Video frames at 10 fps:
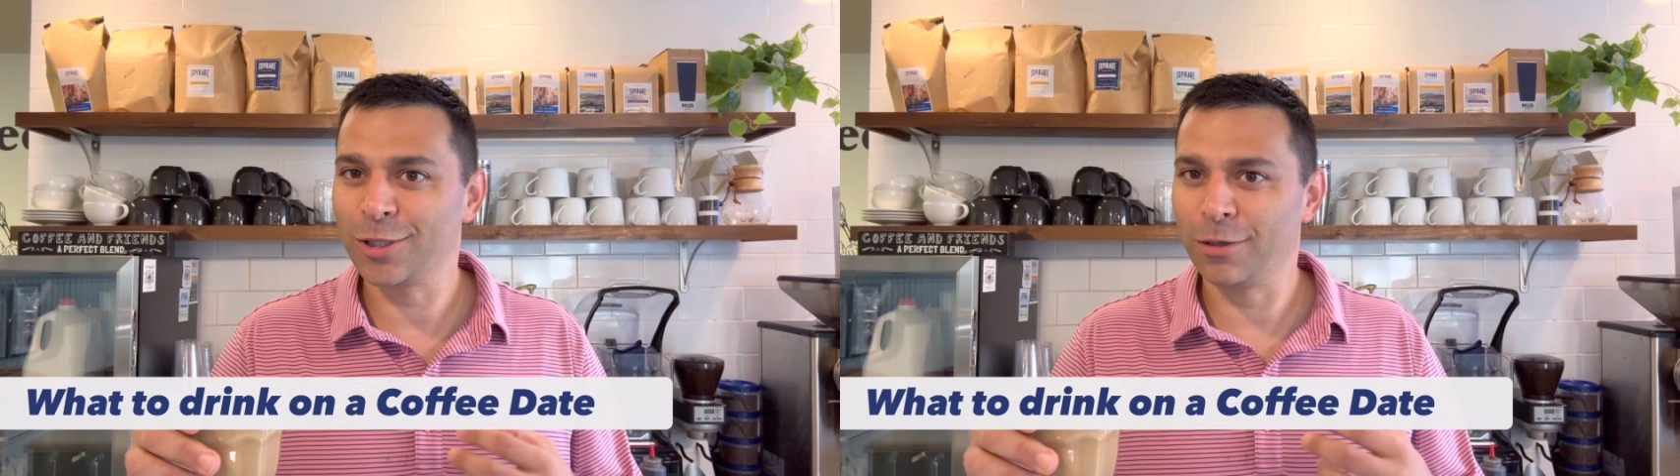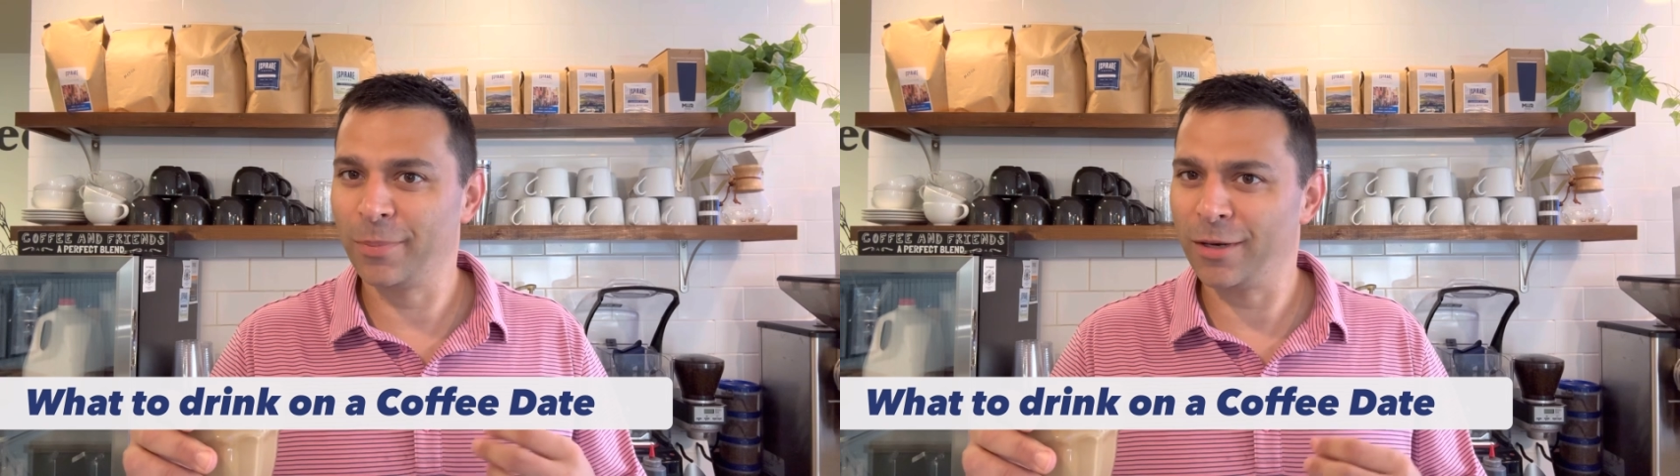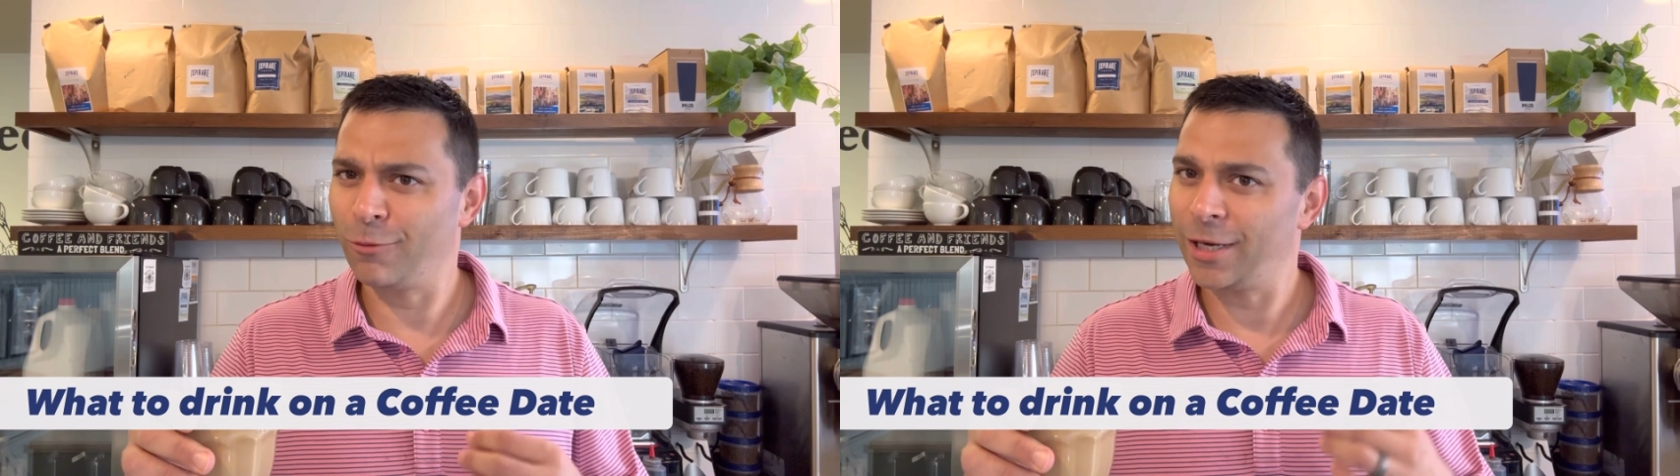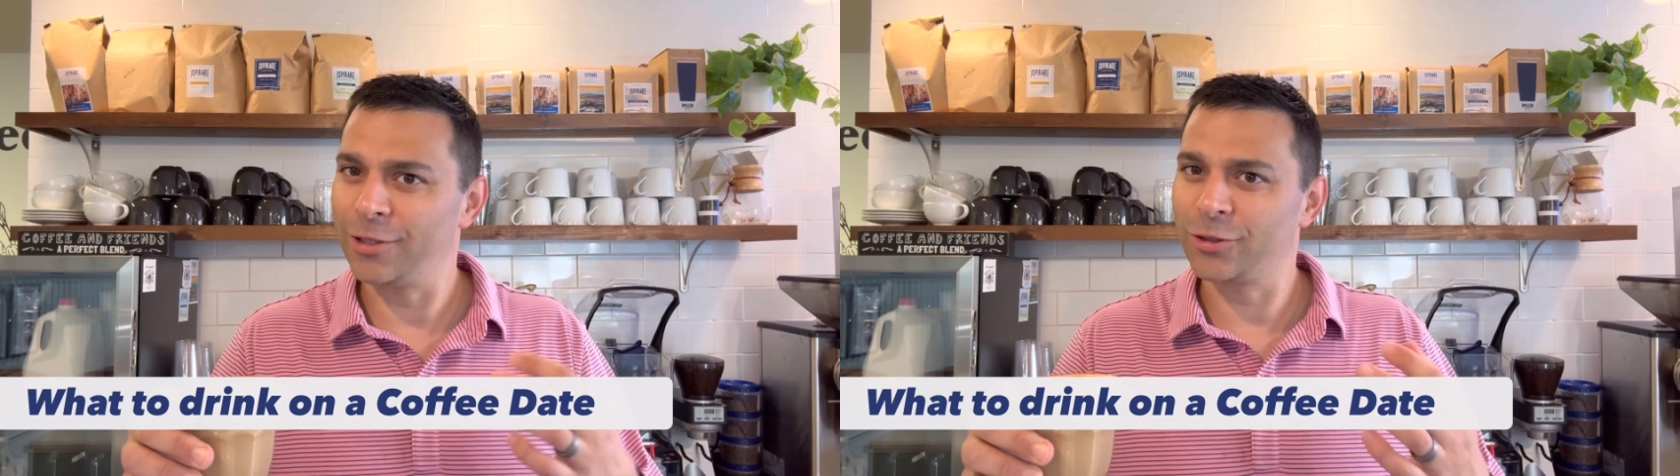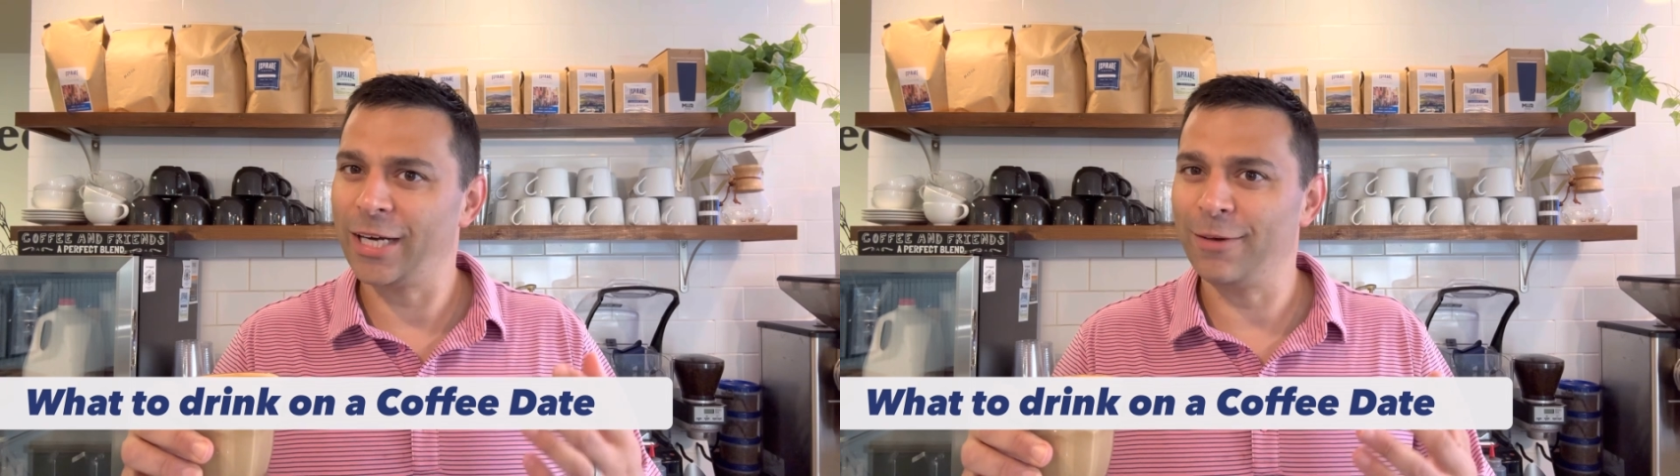a little bit of
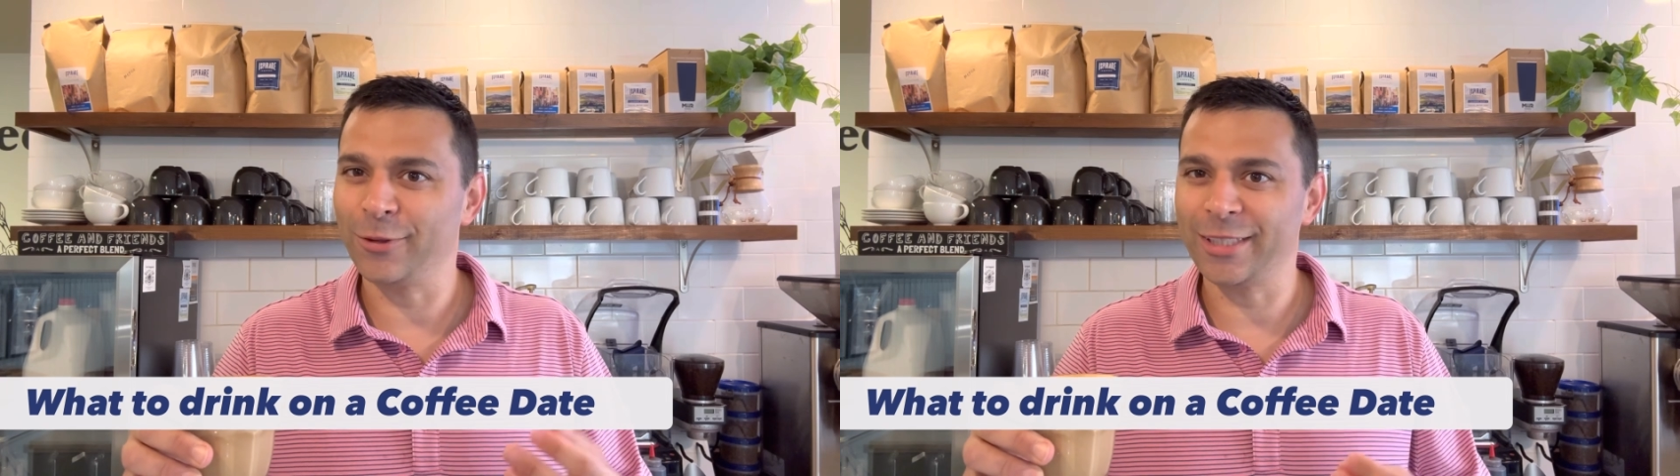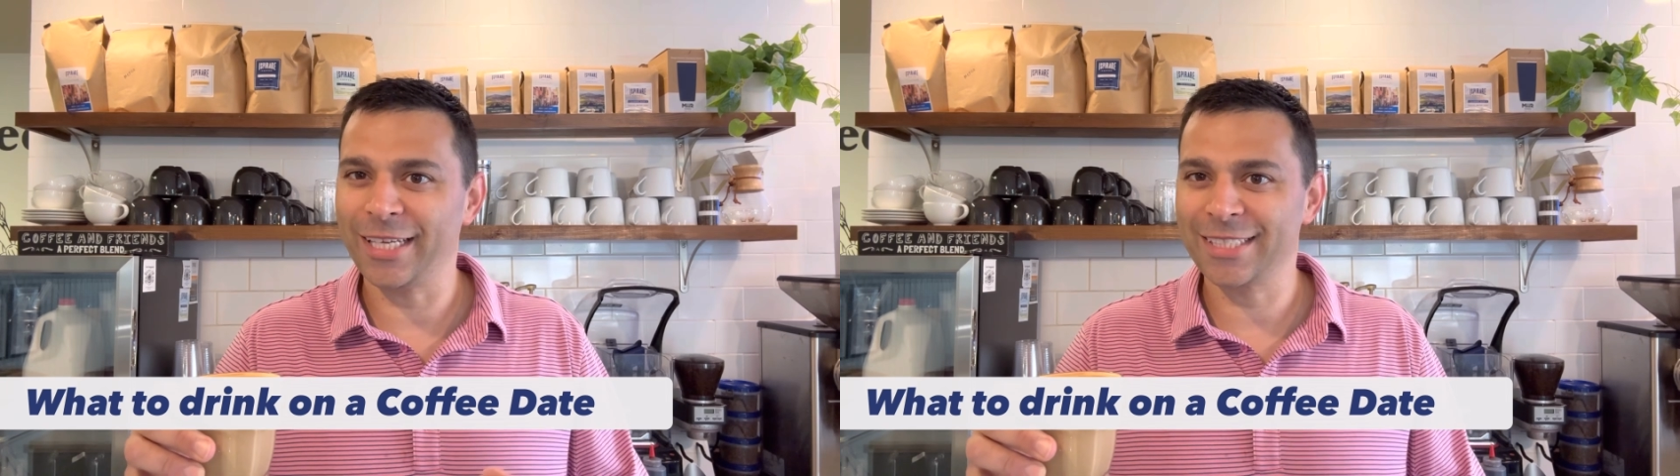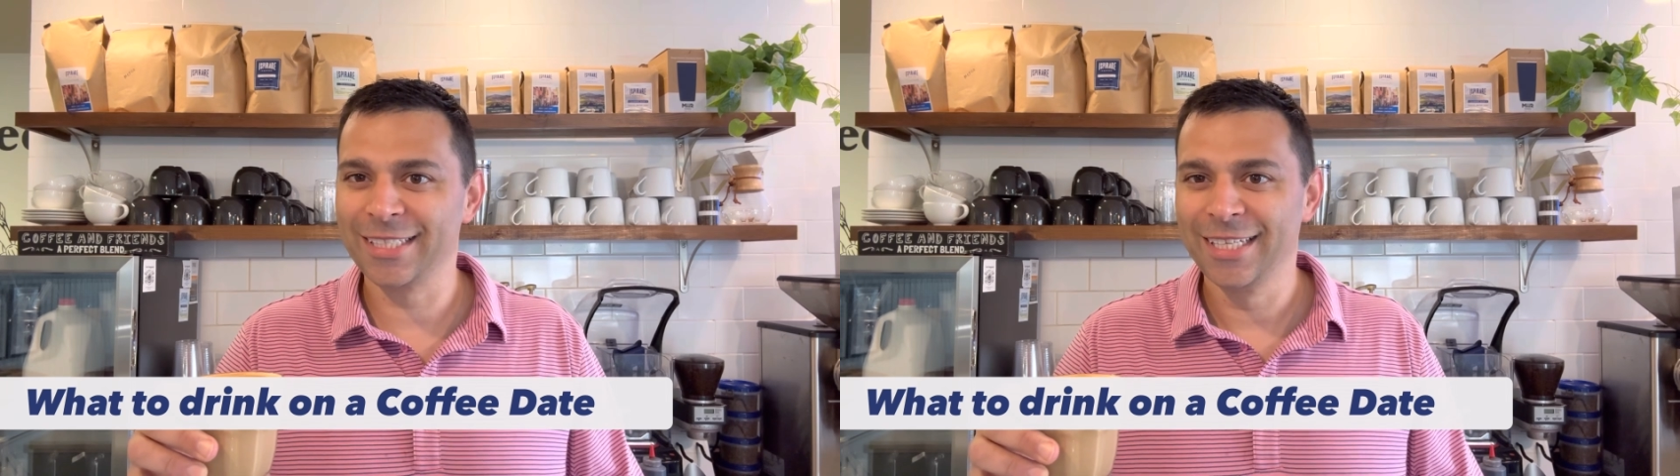well-traveledness.